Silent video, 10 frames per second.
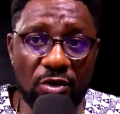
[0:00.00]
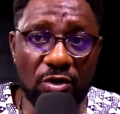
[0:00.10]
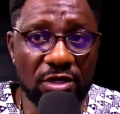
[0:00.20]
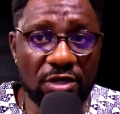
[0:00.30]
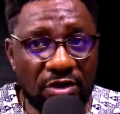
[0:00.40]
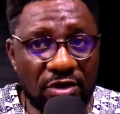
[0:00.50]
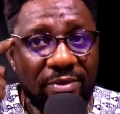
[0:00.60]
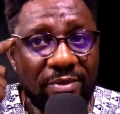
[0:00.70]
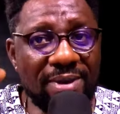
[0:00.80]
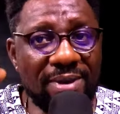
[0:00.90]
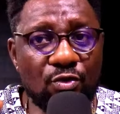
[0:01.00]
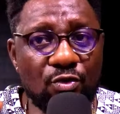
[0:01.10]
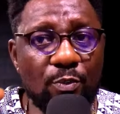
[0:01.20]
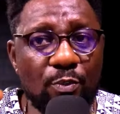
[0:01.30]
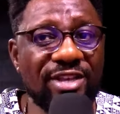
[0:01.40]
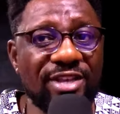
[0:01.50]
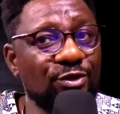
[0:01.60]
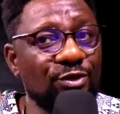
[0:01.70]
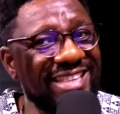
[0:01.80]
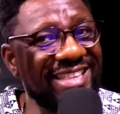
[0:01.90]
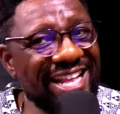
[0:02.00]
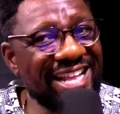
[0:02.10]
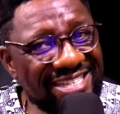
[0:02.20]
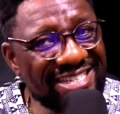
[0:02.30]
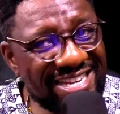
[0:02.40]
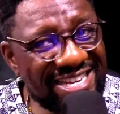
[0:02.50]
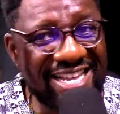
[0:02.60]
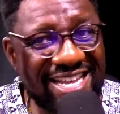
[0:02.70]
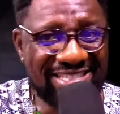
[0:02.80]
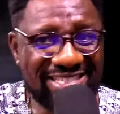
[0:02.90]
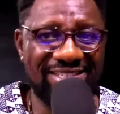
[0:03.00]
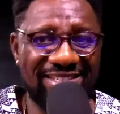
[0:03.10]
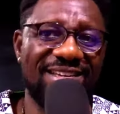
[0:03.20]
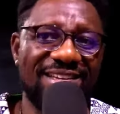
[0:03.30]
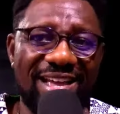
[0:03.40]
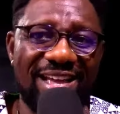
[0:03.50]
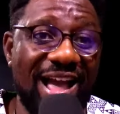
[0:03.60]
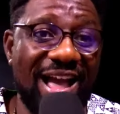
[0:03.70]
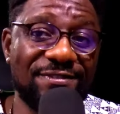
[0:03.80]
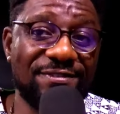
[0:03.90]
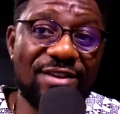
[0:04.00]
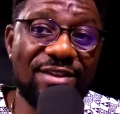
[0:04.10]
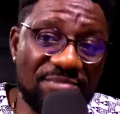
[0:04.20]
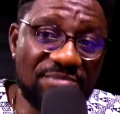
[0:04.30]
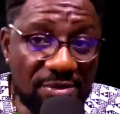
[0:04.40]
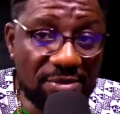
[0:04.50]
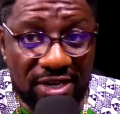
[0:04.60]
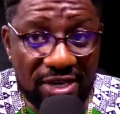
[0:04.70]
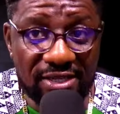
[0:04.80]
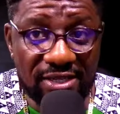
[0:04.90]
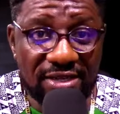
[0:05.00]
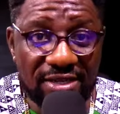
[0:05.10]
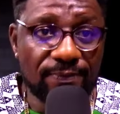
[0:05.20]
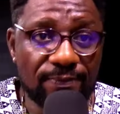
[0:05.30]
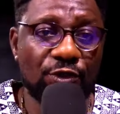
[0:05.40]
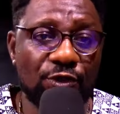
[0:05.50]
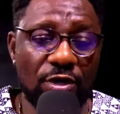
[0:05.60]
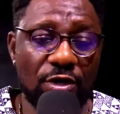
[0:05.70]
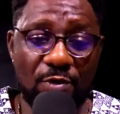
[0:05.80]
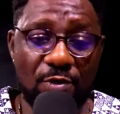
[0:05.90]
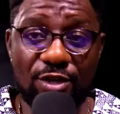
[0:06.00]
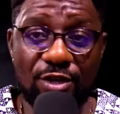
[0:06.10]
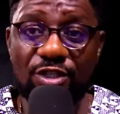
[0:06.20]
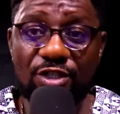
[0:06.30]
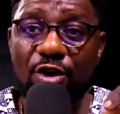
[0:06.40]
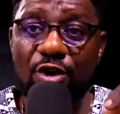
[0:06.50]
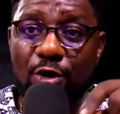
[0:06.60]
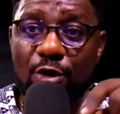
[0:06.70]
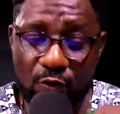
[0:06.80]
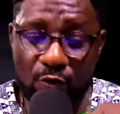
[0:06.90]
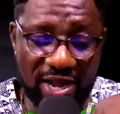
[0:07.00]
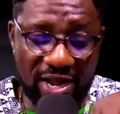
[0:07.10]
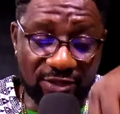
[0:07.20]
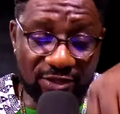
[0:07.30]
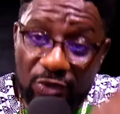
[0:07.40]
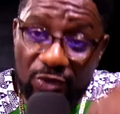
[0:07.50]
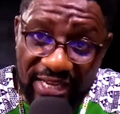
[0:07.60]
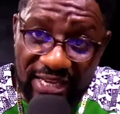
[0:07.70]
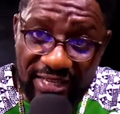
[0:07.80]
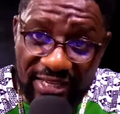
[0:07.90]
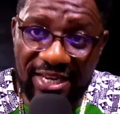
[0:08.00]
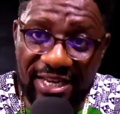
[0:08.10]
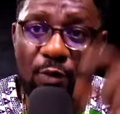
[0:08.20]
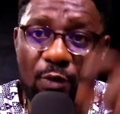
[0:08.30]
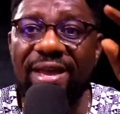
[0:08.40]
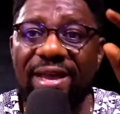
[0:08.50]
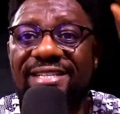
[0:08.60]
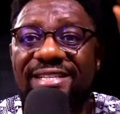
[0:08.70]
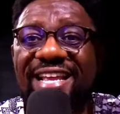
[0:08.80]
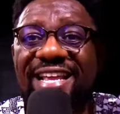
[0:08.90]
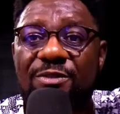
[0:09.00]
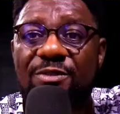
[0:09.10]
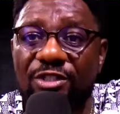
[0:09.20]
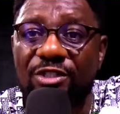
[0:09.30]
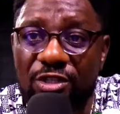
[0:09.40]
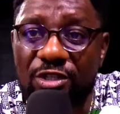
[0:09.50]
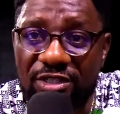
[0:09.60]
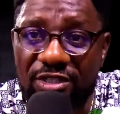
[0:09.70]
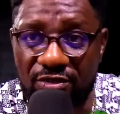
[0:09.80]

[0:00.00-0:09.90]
Remember, Google pays you 30 days after you have made the money. So the money you see on your Google account today, they will pay it next month on the 23rd.